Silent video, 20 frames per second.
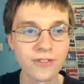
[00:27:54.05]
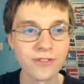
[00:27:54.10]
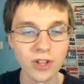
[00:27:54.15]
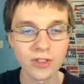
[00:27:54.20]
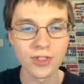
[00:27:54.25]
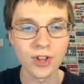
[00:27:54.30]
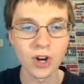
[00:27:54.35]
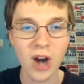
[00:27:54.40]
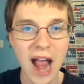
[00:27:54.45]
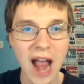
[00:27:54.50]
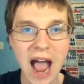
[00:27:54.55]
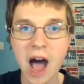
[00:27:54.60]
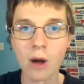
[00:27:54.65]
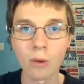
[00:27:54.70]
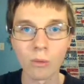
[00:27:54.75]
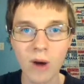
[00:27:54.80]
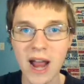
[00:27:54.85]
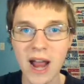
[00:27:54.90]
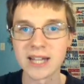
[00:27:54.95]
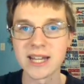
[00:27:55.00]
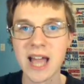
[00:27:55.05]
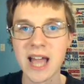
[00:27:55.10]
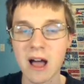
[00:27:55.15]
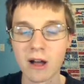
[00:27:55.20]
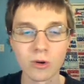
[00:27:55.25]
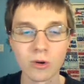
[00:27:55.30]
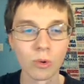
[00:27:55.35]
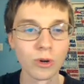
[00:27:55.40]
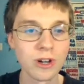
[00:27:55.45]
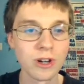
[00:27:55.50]
They're out right now,
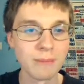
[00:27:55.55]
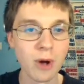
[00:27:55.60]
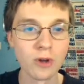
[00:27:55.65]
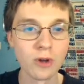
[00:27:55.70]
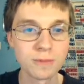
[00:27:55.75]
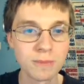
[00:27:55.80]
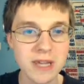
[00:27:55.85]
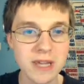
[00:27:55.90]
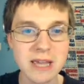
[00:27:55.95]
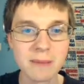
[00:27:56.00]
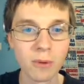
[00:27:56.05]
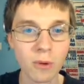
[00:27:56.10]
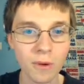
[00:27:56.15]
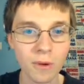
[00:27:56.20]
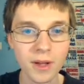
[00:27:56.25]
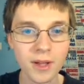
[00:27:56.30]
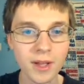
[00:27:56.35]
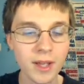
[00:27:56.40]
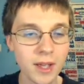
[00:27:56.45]
according to most people.